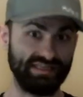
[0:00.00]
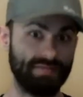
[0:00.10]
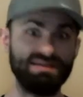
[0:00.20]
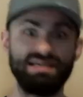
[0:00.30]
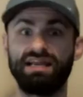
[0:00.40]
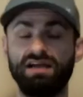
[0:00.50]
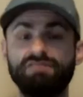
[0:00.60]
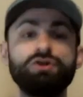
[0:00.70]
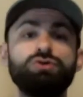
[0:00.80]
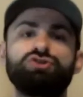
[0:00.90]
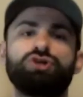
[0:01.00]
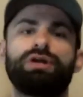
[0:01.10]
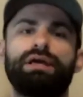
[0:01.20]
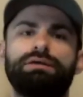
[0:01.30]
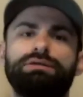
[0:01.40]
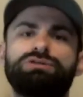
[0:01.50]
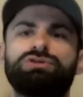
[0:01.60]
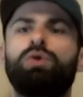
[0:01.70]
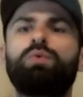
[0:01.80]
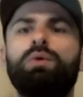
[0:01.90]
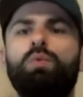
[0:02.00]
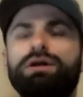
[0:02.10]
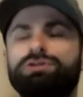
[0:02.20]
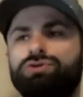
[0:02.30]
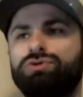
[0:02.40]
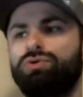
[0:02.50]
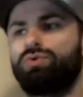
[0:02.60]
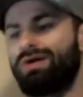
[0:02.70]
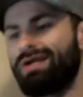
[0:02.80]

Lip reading: a beginning of a new journey. So we want to,